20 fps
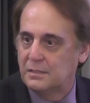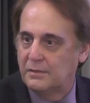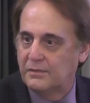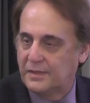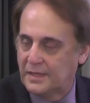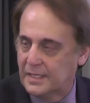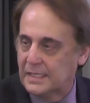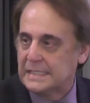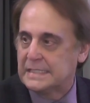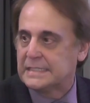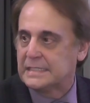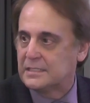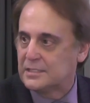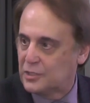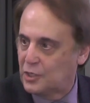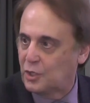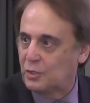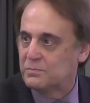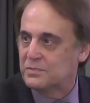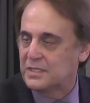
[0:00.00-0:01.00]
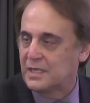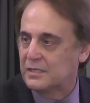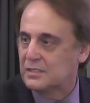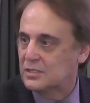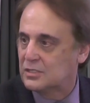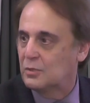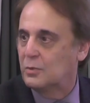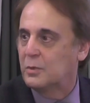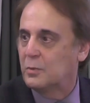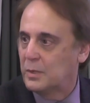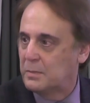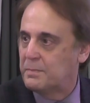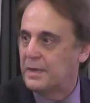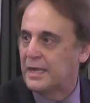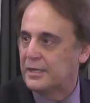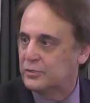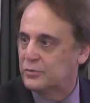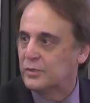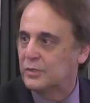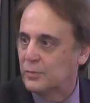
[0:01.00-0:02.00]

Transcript: things and circumstances, so we went back to